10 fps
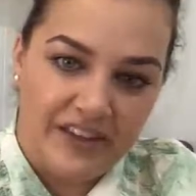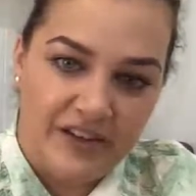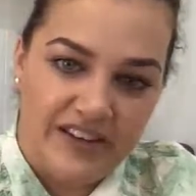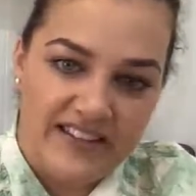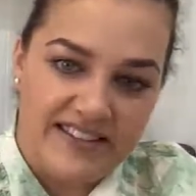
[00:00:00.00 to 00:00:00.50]

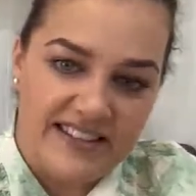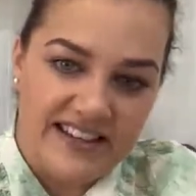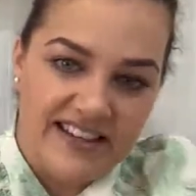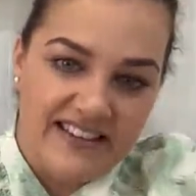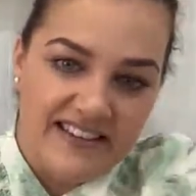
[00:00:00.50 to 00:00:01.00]
you can
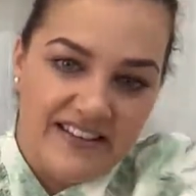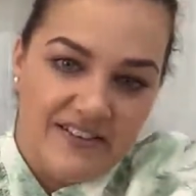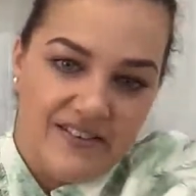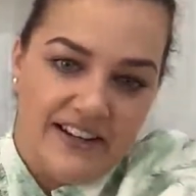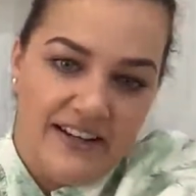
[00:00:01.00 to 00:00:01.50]
see that the
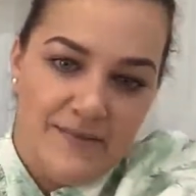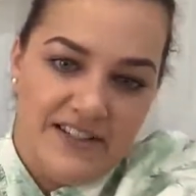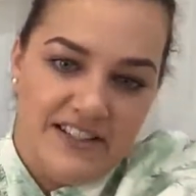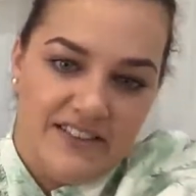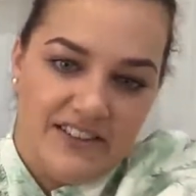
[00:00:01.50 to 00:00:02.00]
green
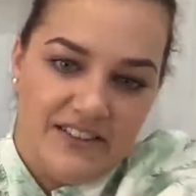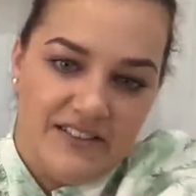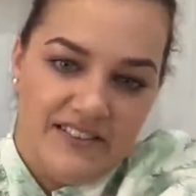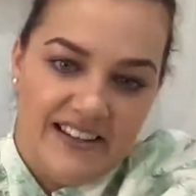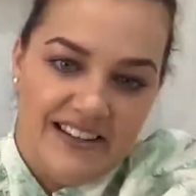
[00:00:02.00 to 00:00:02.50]

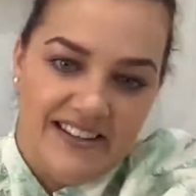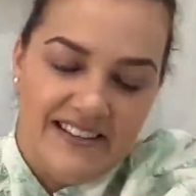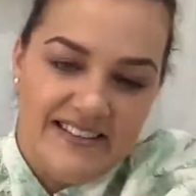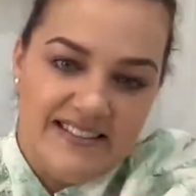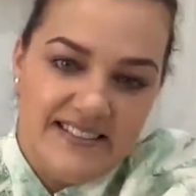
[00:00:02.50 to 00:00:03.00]
material
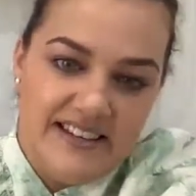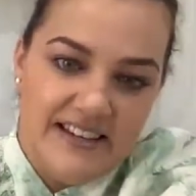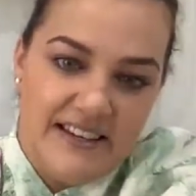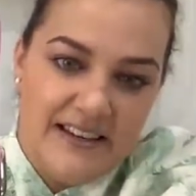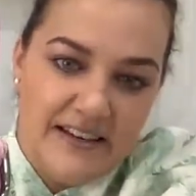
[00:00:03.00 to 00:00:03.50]
is
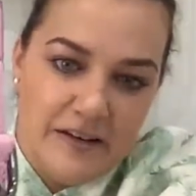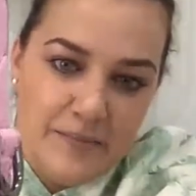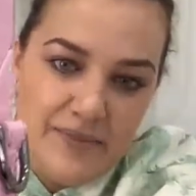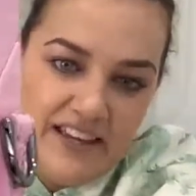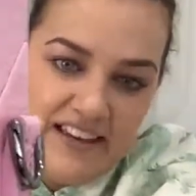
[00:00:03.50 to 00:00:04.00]

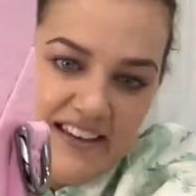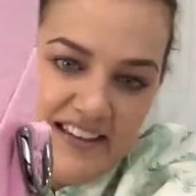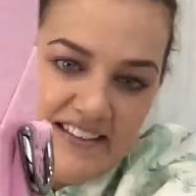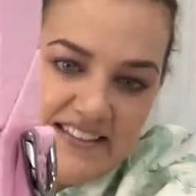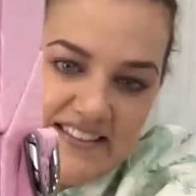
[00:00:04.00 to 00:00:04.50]

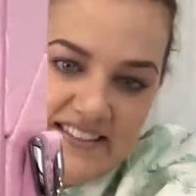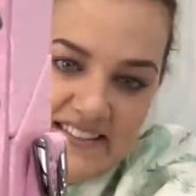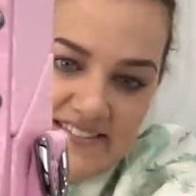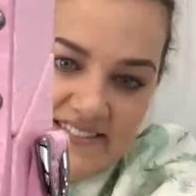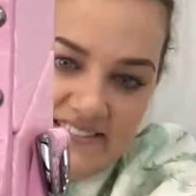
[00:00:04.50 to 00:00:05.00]
beads,
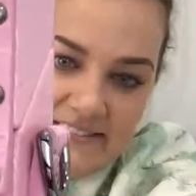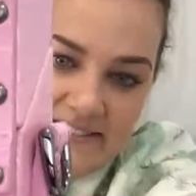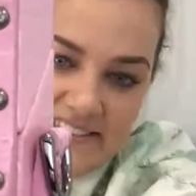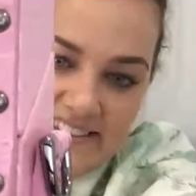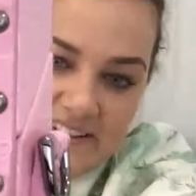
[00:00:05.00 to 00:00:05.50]

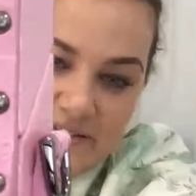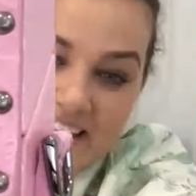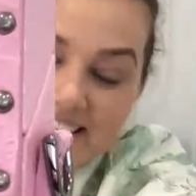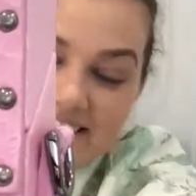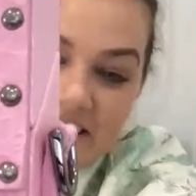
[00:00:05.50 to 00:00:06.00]
if
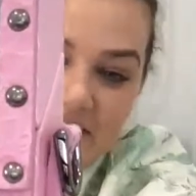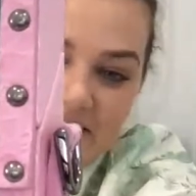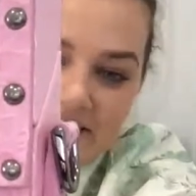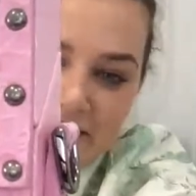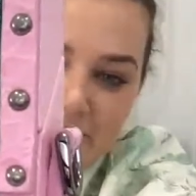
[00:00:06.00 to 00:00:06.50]
that's
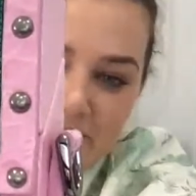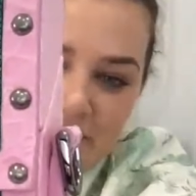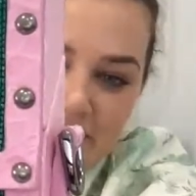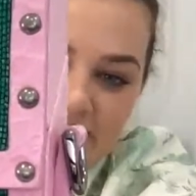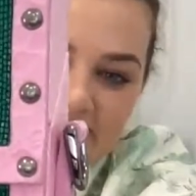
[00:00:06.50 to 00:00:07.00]
close enough
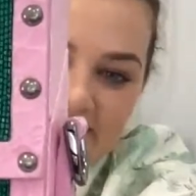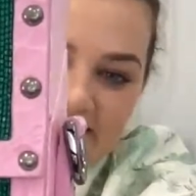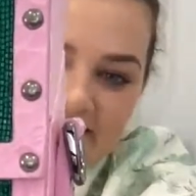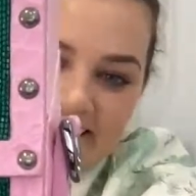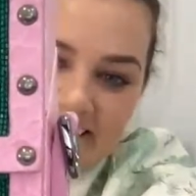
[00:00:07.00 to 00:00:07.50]
for you.